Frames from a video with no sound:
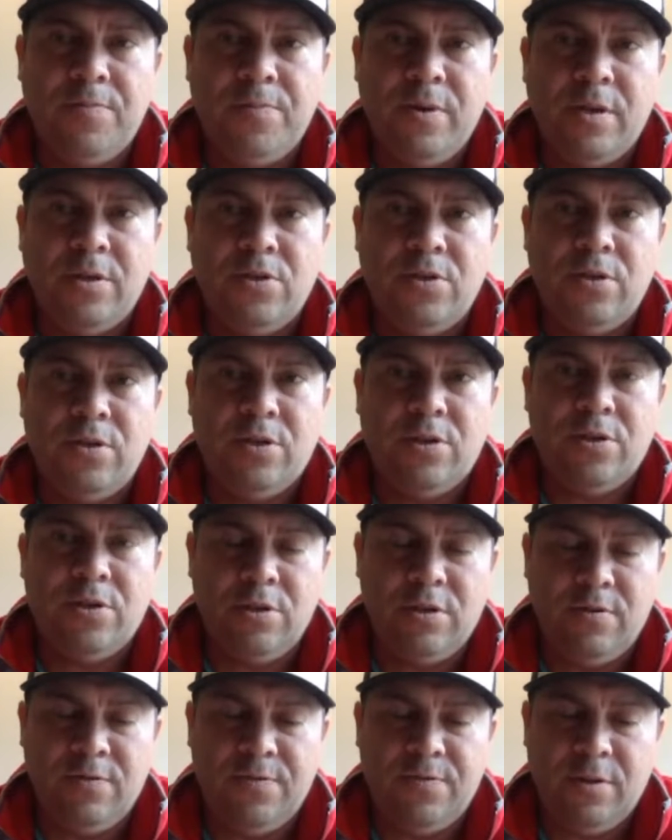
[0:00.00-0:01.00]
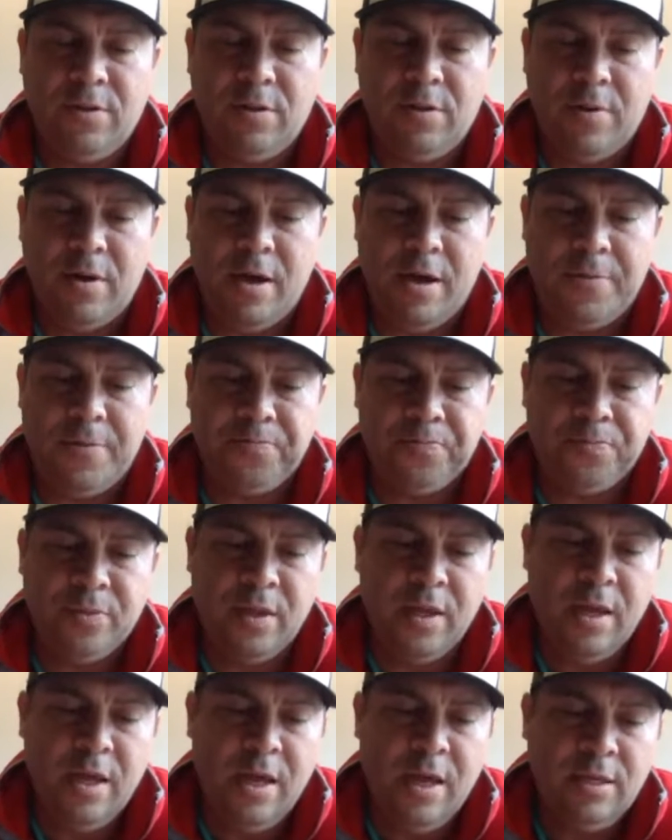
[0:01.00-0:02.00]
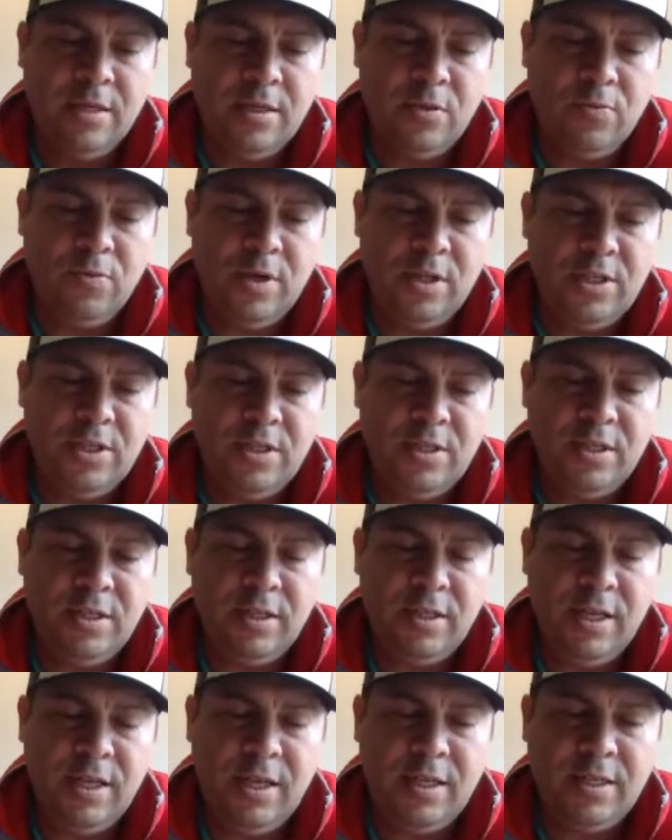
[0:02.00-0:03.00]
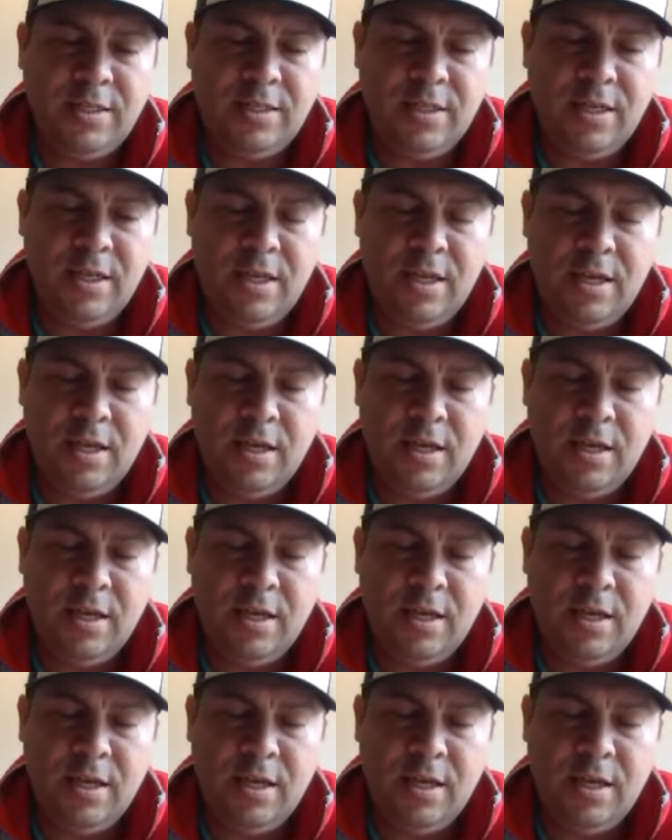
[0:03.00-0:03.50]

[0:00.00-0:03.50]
to the church in Philippi, which is the leading city